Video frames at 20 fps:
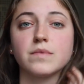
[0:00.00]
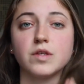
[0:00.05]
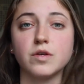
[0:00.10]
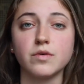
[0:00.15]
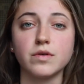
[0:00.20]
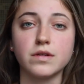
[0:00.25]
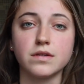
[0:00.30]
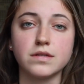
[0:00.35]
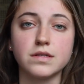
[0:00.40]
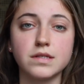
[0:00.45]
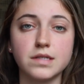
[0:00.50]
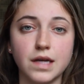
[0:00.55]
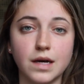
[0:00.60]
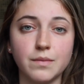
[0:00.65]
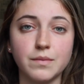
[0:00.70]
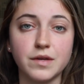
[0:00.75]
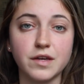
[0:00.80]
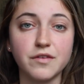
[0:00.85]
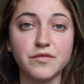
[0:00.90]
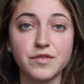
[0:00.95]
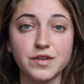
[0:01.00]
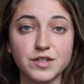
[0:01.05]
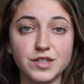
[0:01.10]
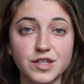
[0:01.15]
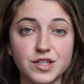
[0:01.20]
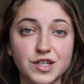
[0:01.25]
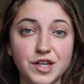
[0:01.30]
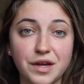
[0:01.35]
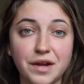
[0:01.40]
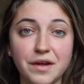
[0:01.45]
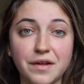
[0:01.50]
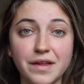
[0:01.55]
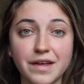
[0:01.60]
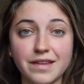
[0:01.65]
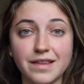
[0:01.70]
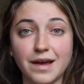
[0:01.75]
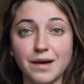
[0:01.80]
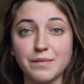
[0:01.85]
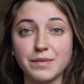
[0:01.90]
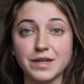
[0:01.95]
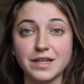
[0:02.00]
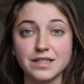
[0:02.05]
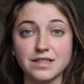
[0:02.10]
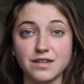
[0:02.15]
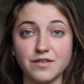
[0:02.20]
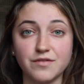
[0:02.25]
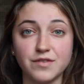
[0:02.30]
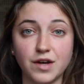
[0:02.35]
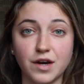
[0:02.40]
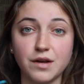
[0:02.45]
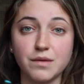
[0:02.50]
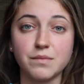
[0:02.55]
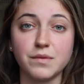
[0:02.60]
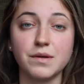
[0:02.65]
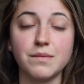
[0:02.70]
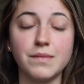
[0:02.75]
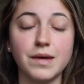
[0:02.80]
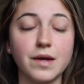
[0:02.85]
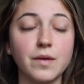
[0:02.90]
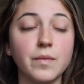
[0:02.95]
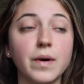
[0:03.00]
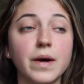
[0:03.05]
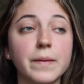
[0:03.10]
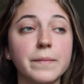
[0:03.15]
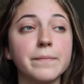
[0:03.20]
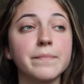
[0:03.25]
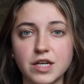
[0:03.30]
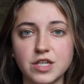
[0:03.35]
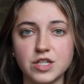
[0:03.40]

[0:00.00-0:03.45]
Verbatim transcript: you can tell me if there's a channel like that because if not I'm gonna make one.